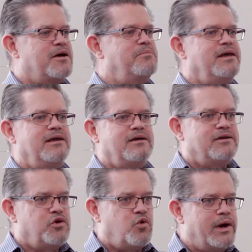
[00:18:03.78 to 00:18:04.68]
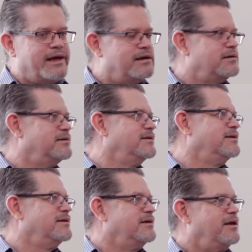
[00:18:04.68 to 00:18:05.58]
about being quick
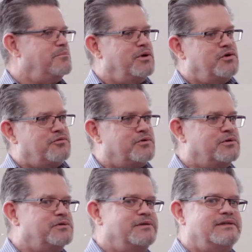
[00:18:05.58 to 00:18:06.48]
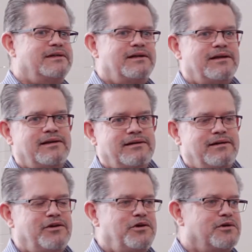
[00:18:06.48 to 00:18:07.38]
and beautiful and,
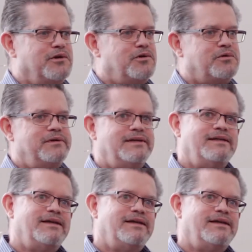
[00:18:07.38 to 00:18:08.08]
your little,